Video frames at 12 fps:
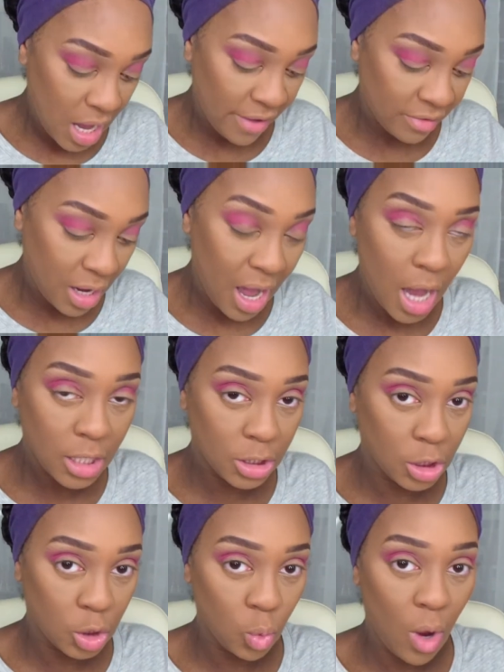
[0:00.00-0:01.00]
I've kind of
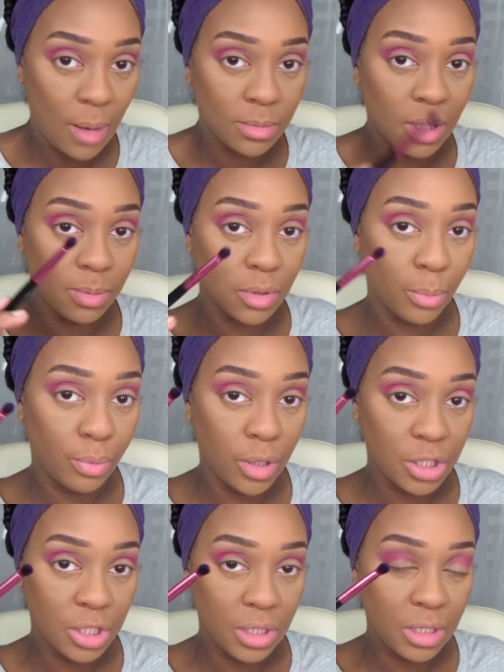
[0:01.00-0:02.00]
swapped up the
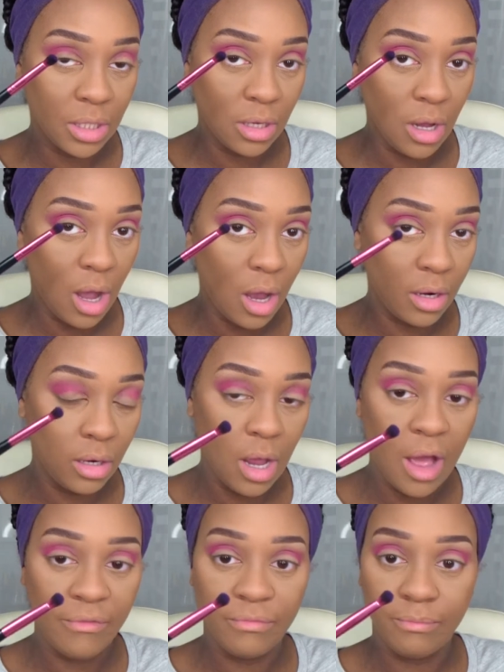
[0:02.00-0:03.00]
brushes and
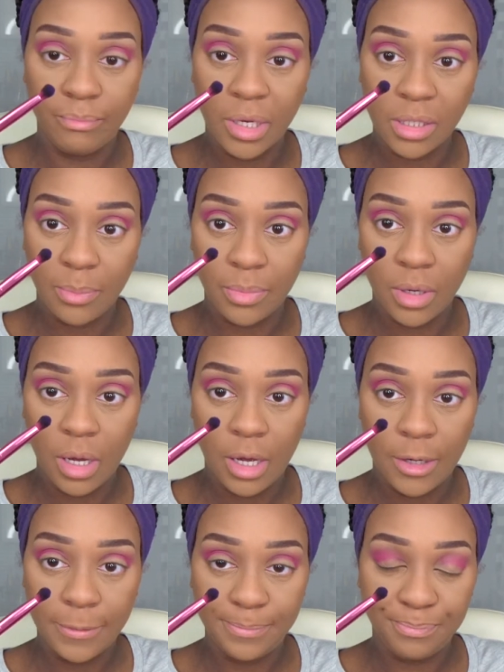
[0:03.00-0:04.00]
I've picked up
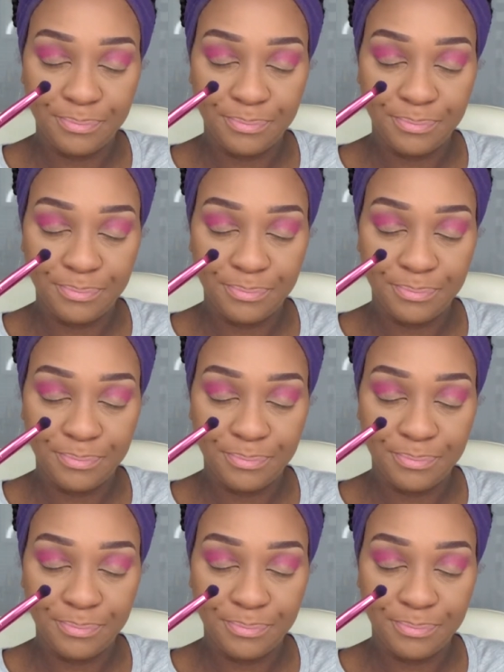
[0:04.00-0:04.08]
a